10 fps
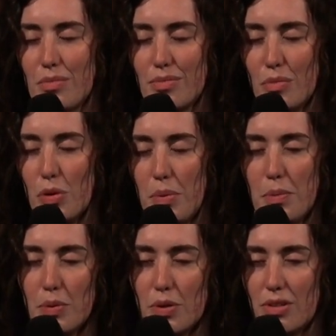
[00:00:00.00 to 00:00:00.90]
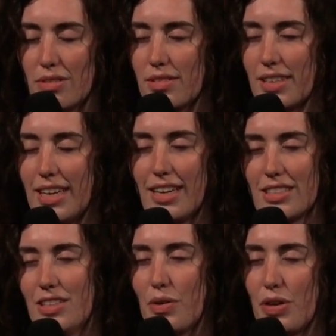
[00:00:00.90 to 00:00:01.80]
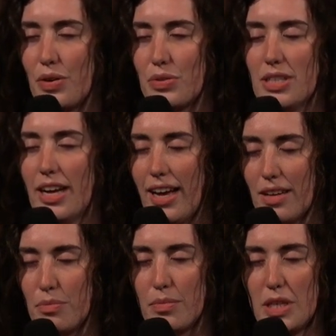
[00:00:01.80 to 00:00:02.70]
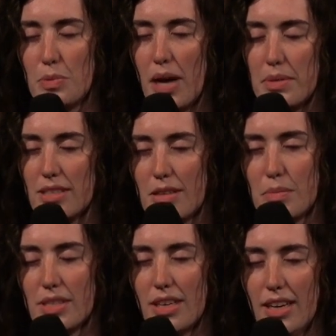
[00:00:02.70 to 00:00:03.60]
more people getting to know you today at Beach Baptisms.